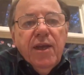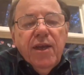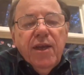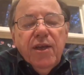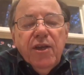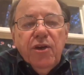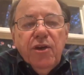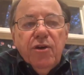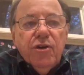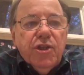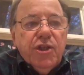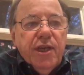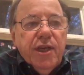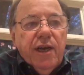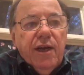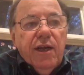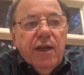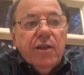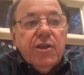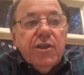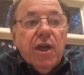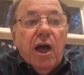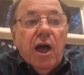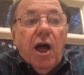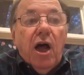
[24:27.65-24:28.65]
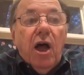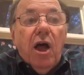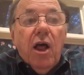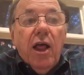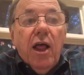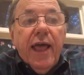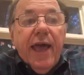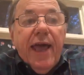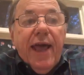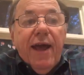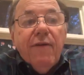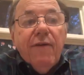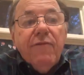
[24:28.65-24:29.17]
Your cells all
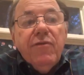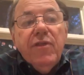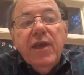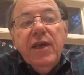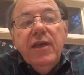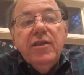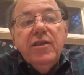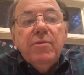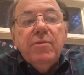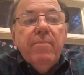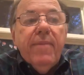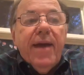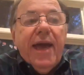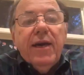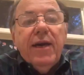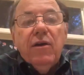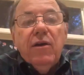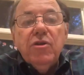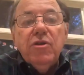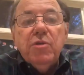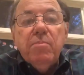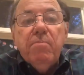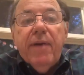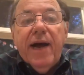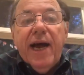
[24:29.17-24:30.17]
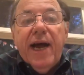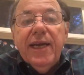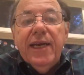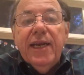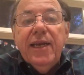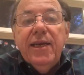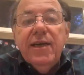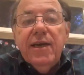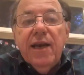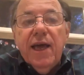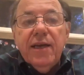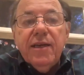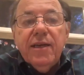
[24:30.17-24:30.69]
have these mannose binding
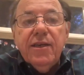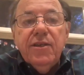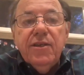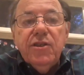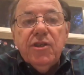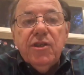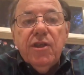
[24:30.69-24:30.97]
lectins